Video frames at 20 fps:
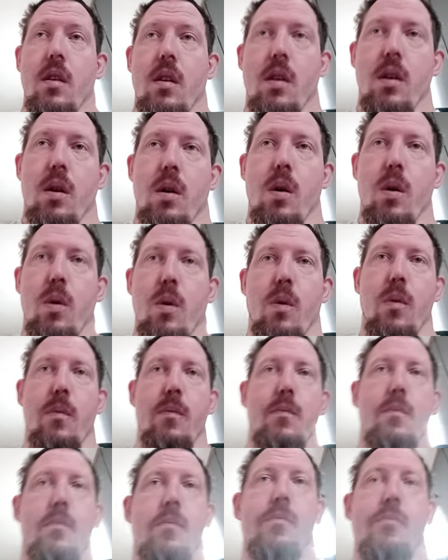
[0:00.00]
You know,
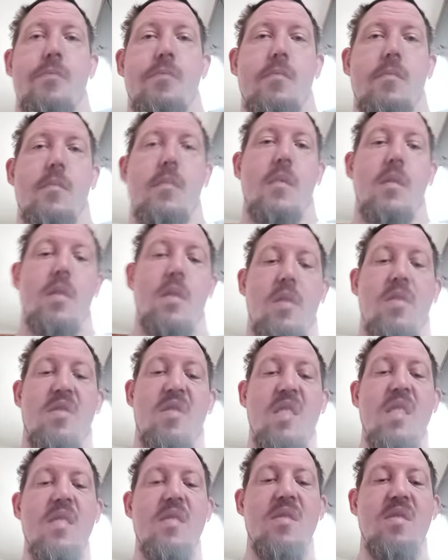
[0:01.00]

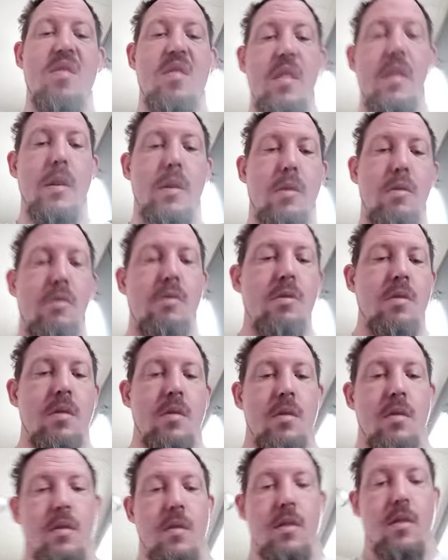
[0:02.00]
sitting still,
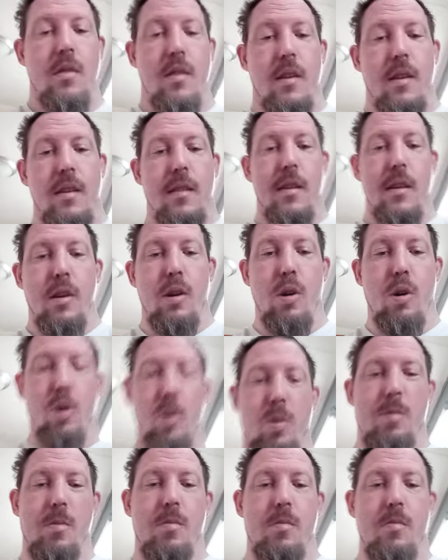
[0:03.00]
you
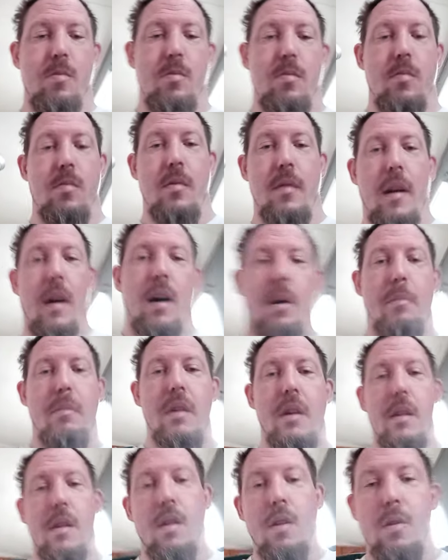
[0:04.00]
know, not
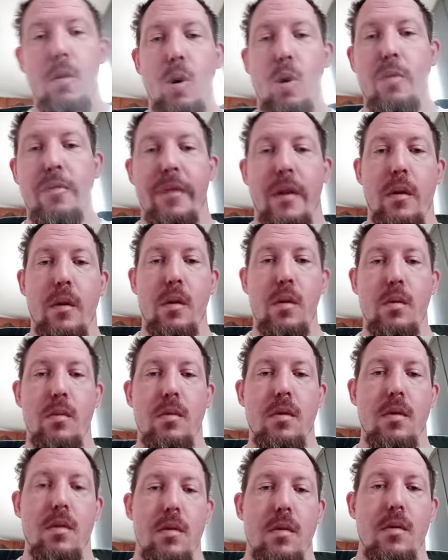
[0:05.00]
being on no
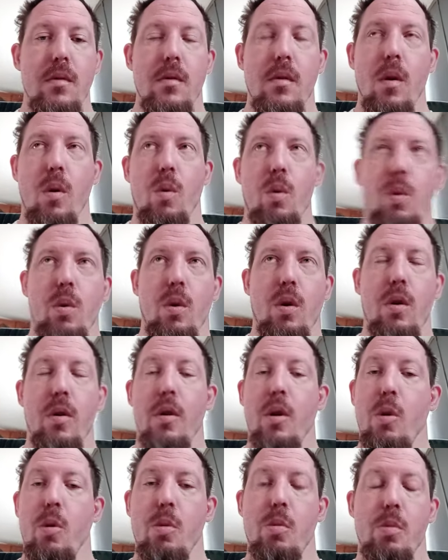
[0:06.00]
phone or
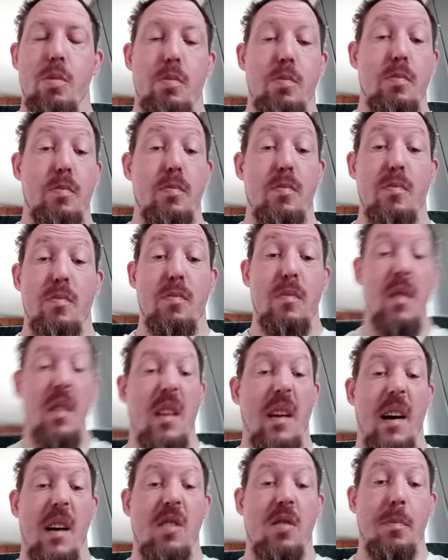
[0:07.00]
no
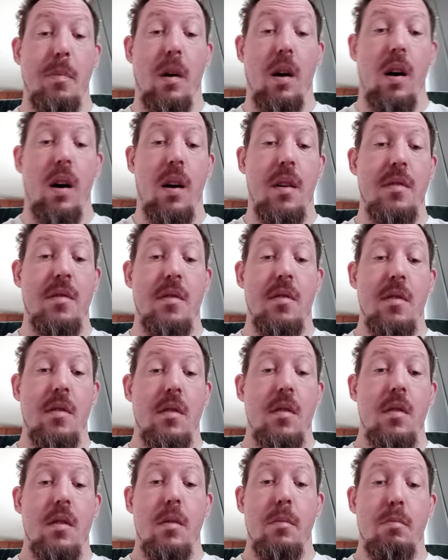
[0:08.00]
Xbox,
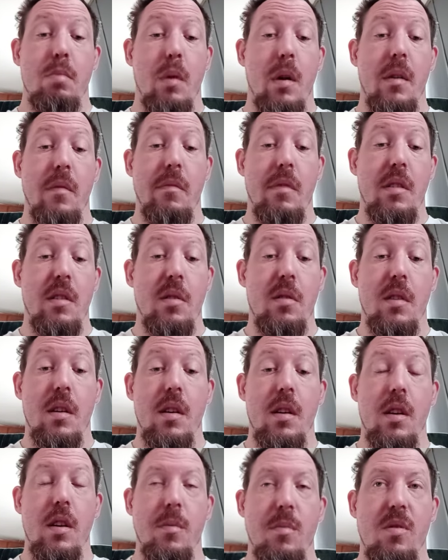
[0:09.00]
playing video
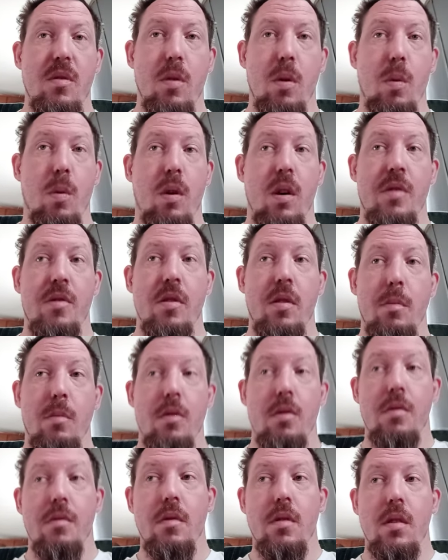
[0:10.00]
games or watching a
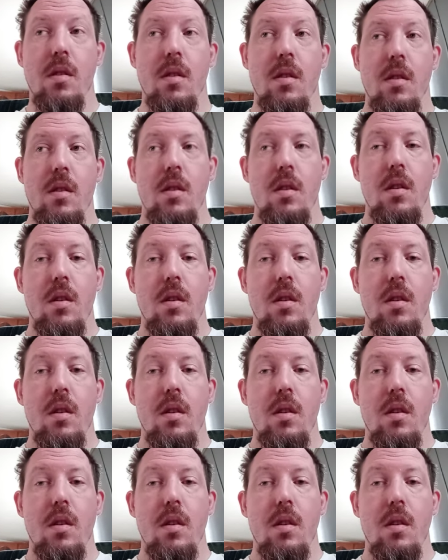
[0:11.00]
movie,